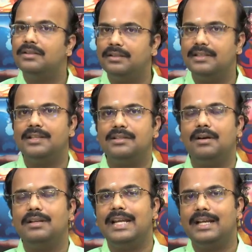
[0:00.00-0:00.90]
So, this is
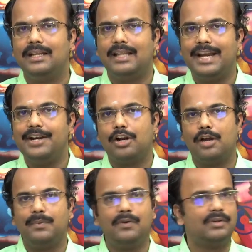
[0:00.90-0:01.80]
called like line
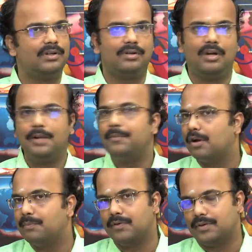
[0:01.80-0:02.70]
dropout or column
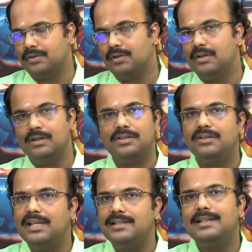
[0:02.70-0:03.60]
dropout. So,
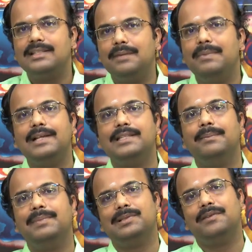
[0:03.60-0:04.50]
these are some
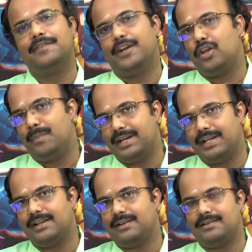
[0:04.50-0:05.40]
examples of
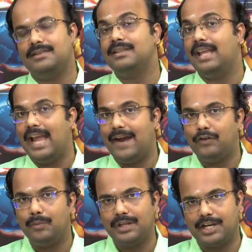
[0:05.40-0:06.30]
radiometric errors they
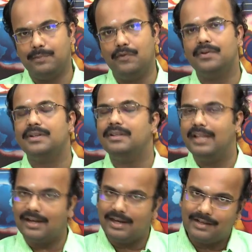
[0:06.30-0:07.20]
have to be removed
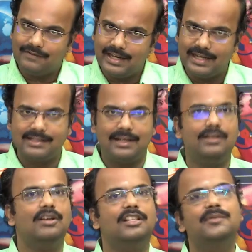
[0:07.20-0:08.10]
there are like various
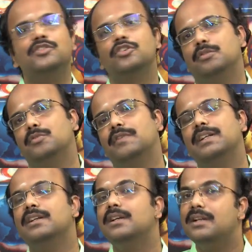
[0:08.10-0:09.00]
algorithms to remove
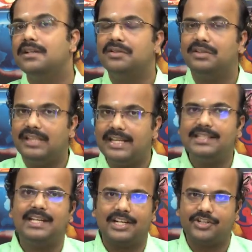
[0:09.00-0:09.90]
it. So,
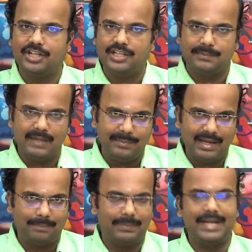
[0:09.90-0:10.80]
these corrections may
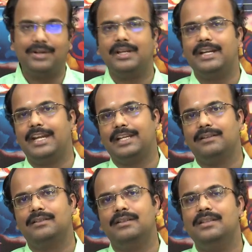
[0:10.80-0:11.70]
be applied to the
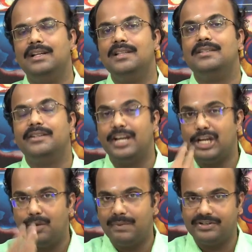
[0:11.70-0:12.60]
data that is
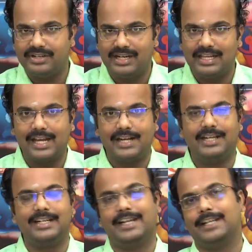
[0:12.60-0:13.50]
radiometrically
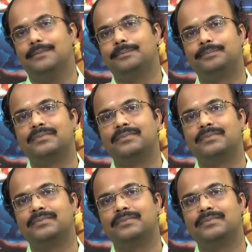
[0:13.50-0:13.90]
corrected data.